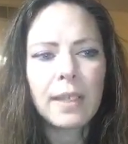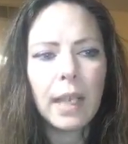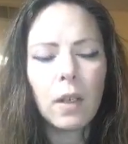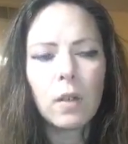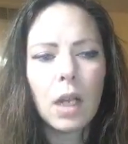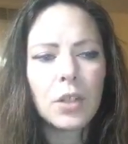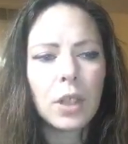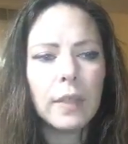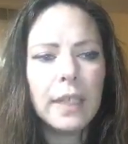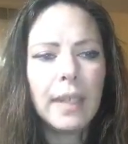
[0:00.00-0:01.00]

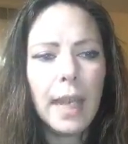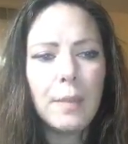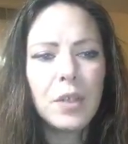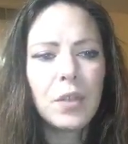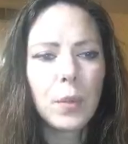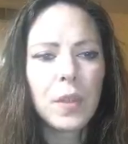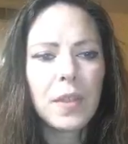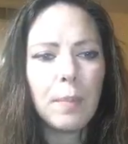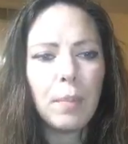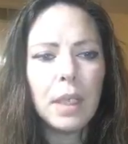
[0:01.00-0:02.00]
psychologically damage the
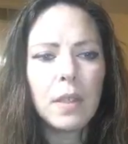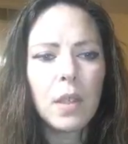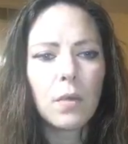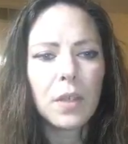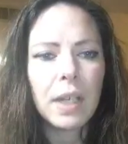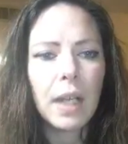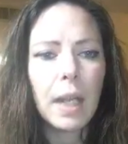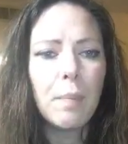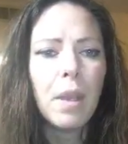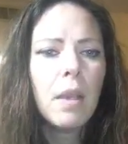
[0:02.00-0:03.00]
recipients over
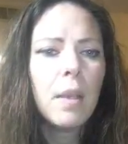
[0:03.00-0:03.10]
time,